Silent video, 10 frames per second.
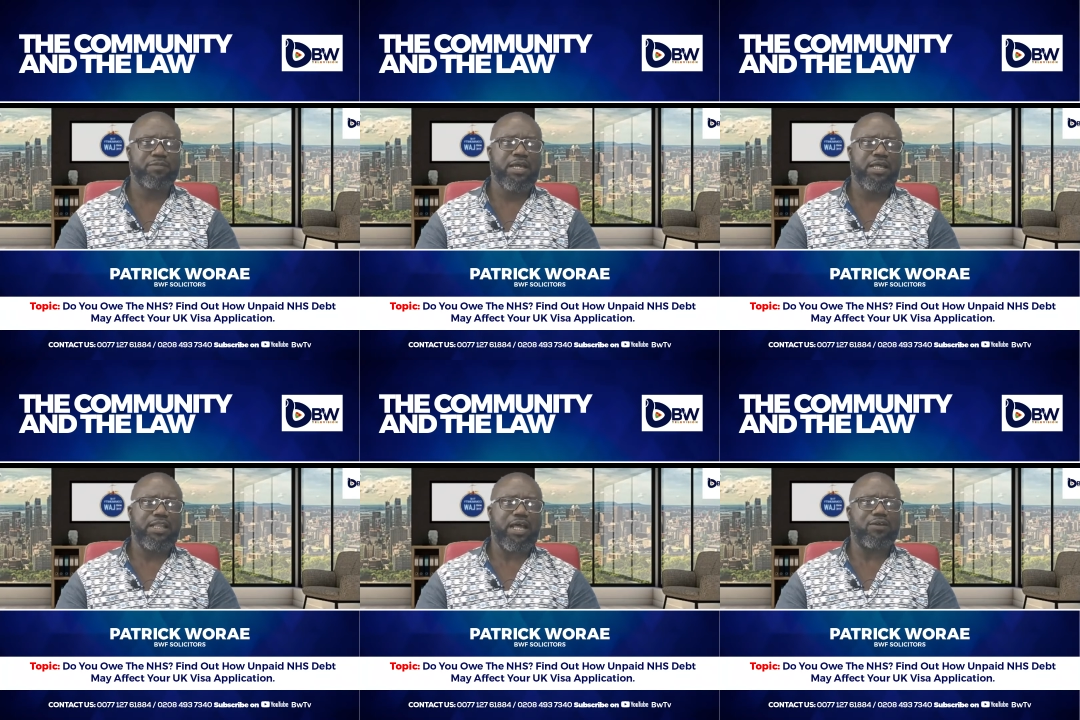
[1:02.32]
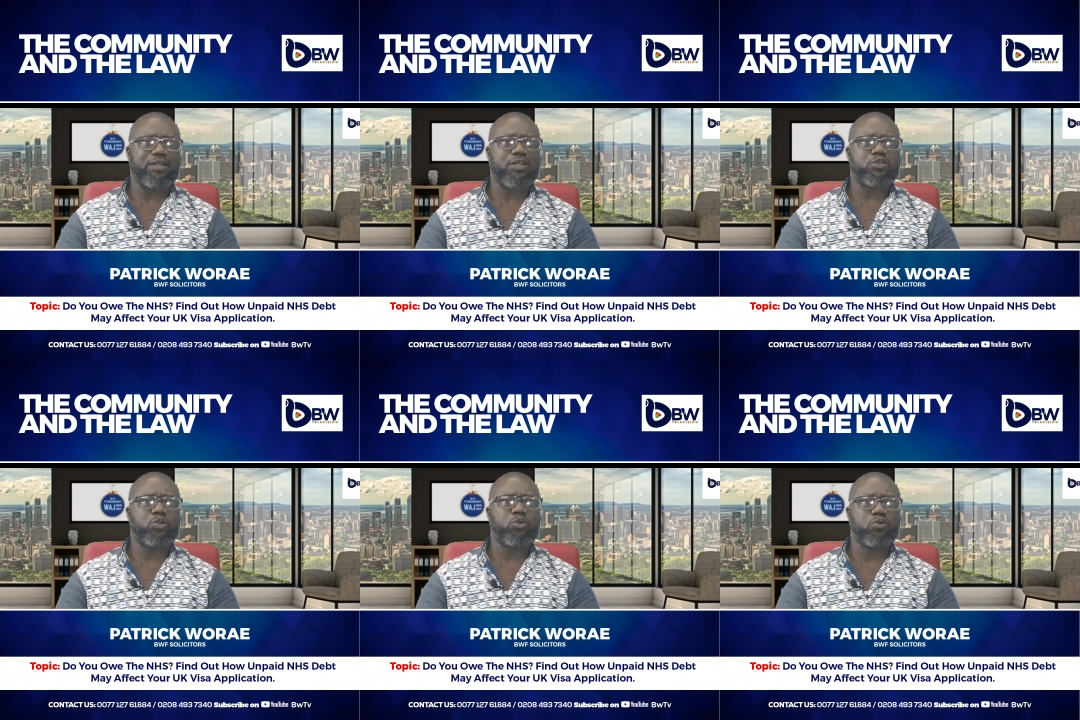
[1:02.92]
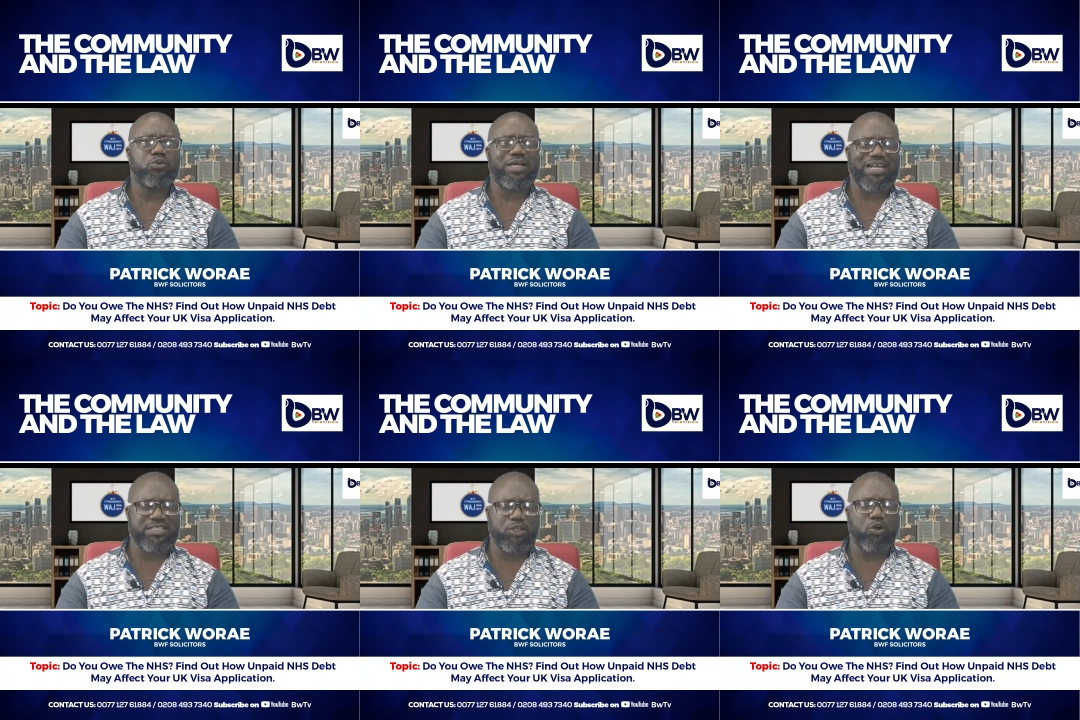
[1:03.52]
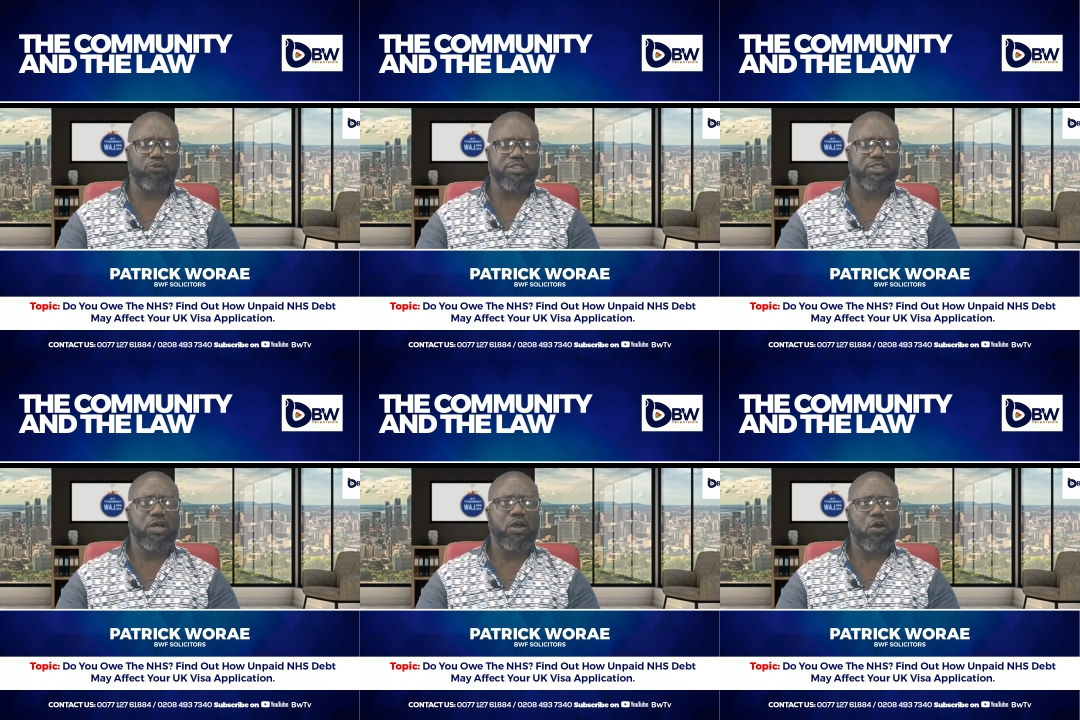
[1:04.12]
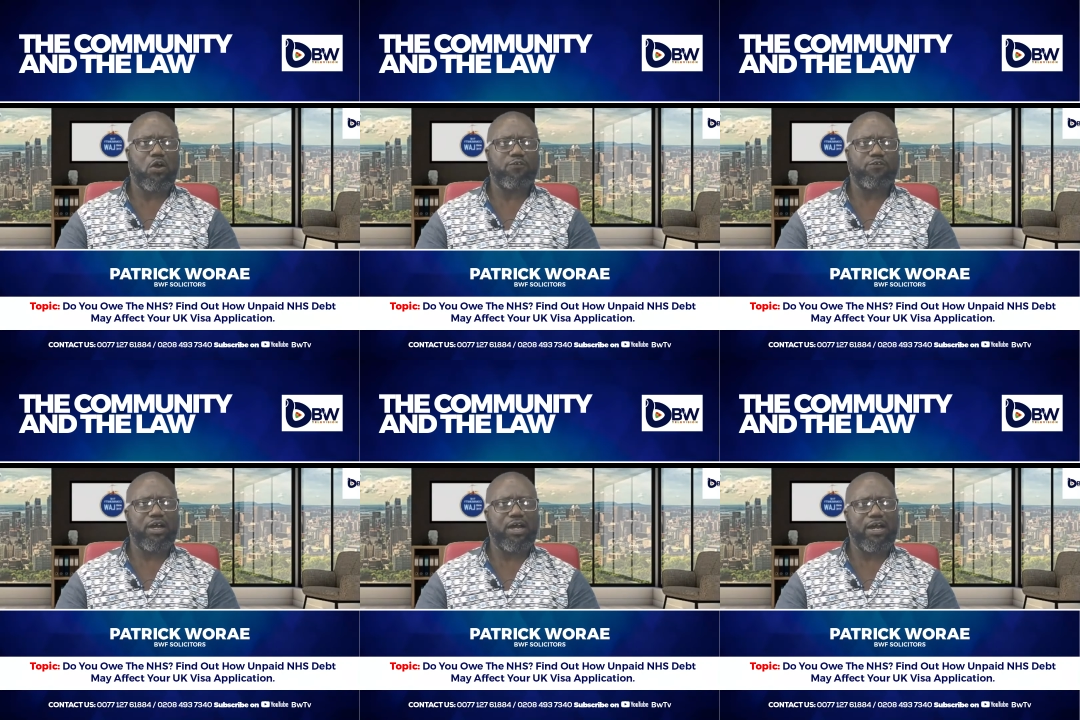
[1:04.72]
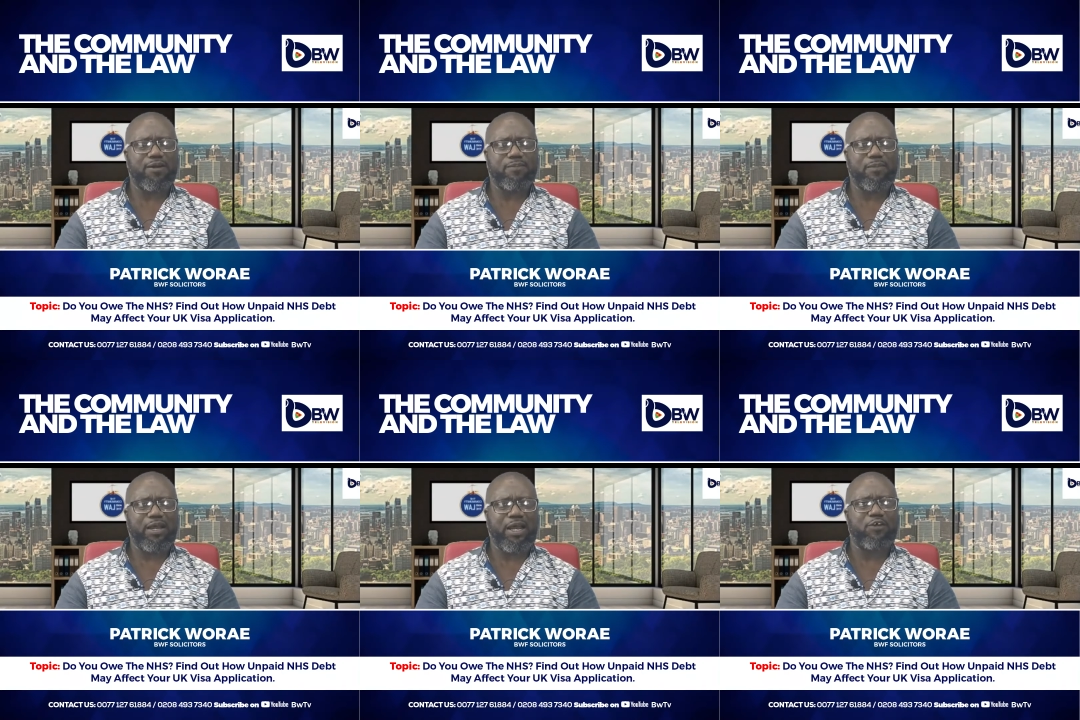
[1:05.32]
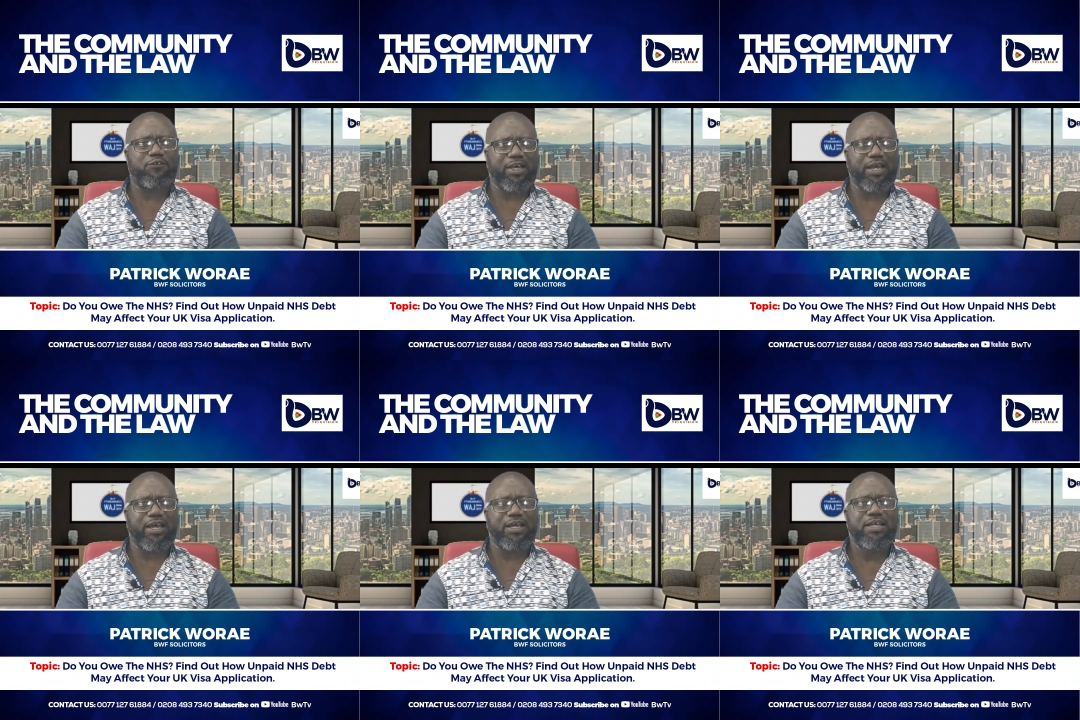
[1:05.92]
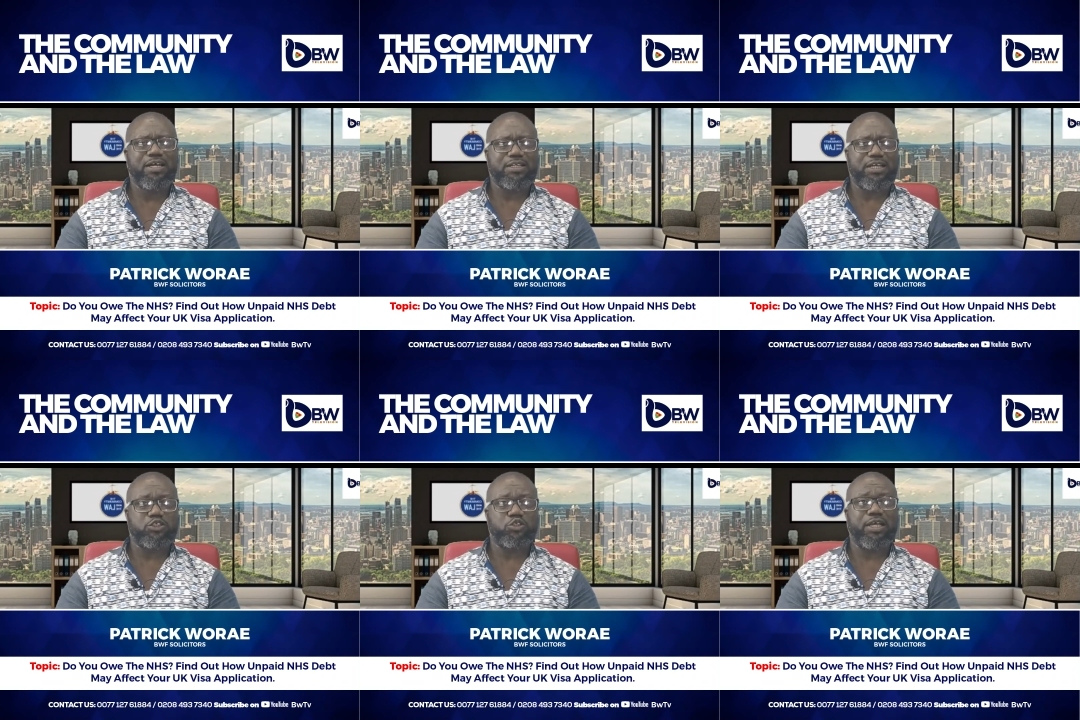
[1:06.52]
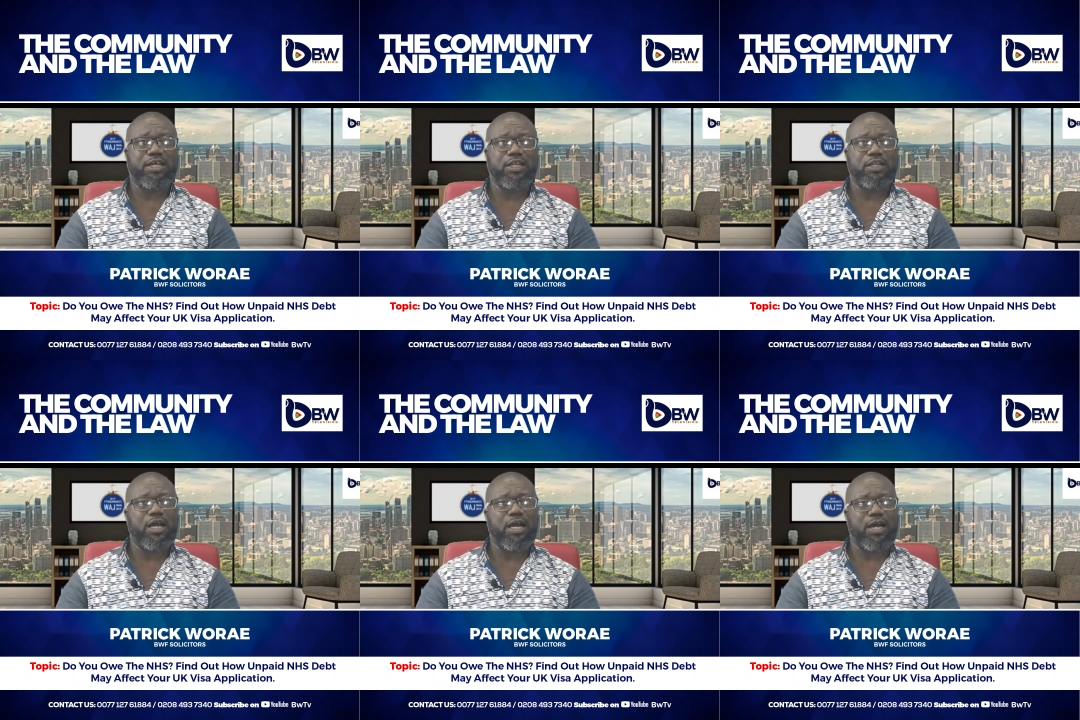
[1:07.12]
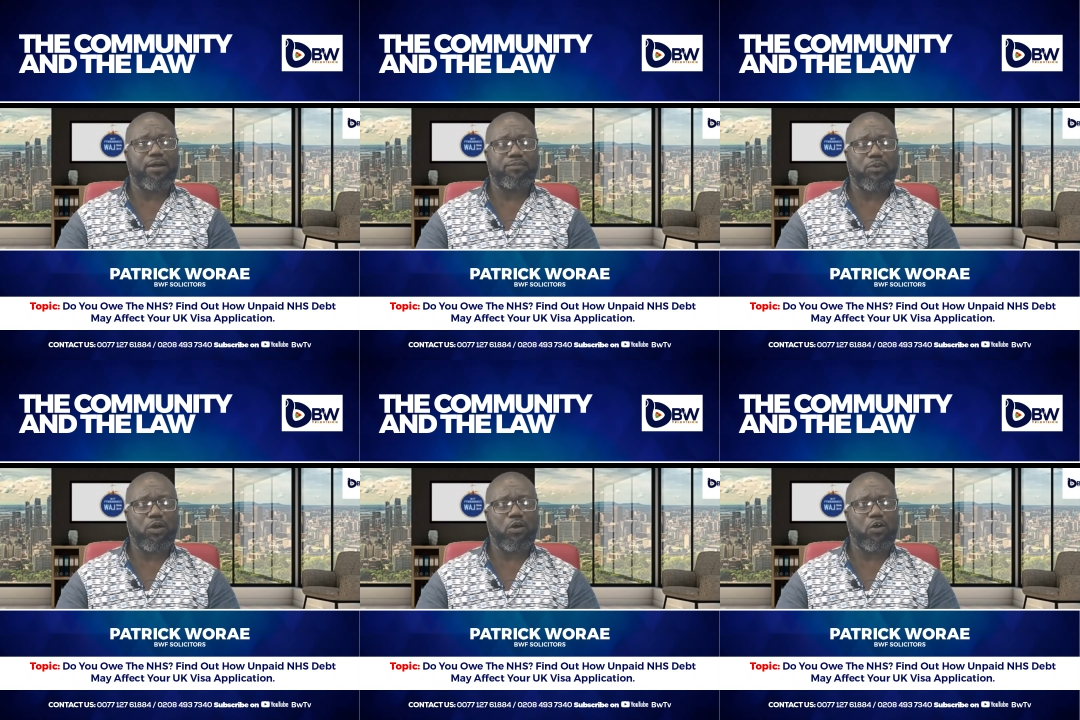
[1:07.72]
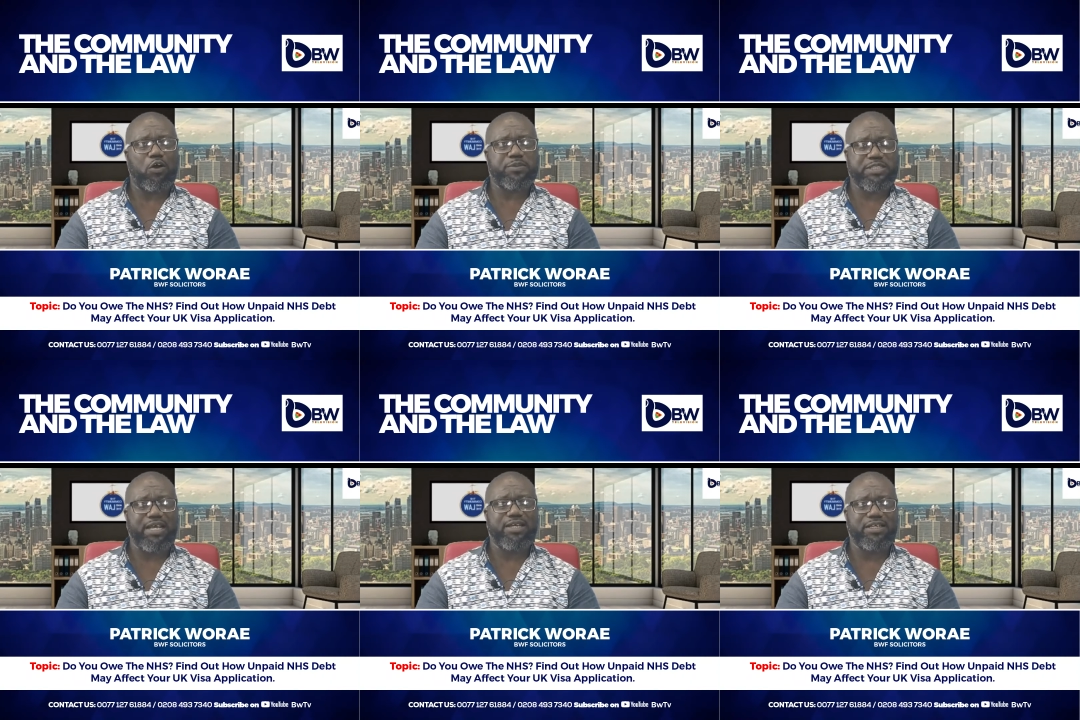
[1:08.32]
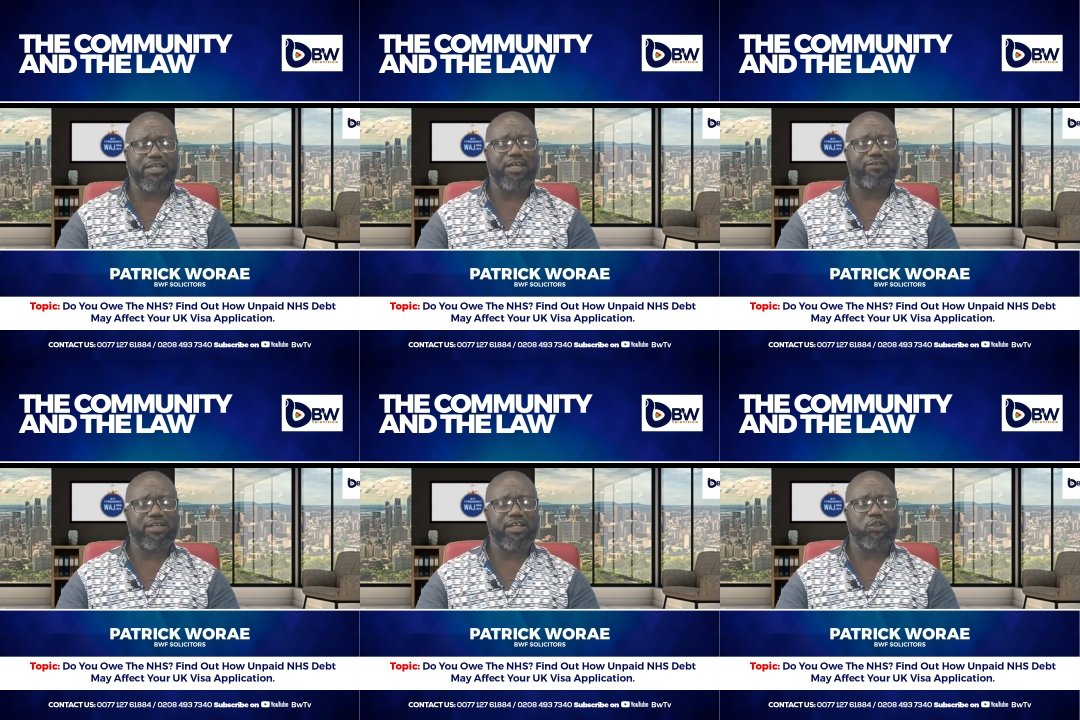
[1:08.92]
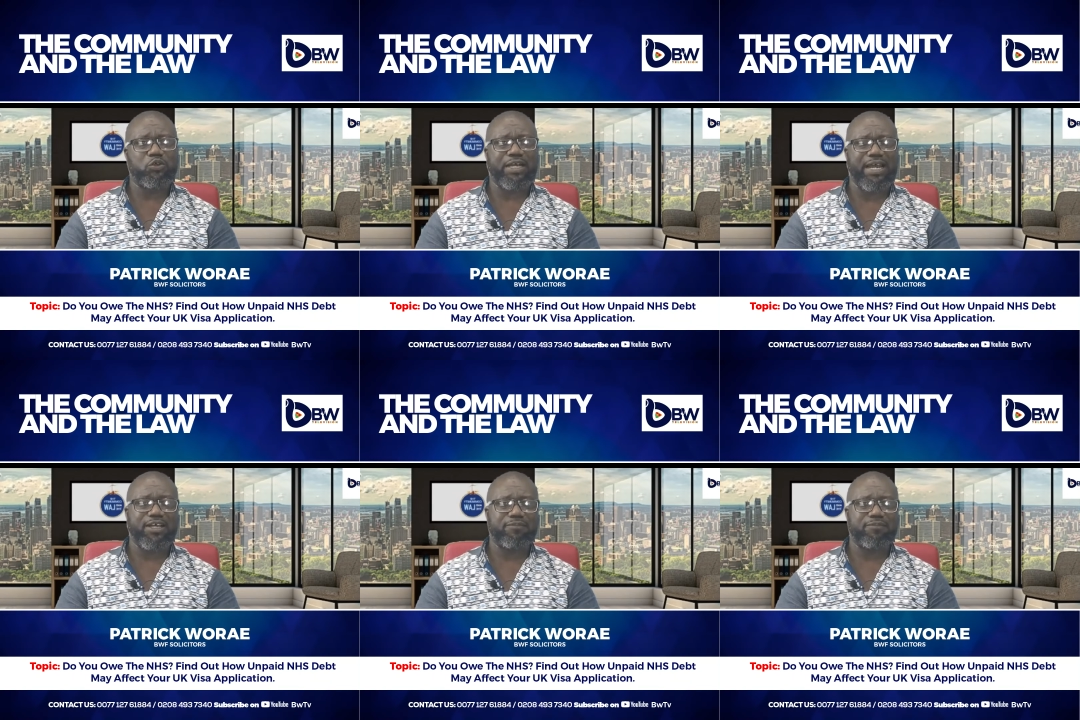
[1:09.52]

Now, there are two categories of healthcare that you can obtain here in the UK.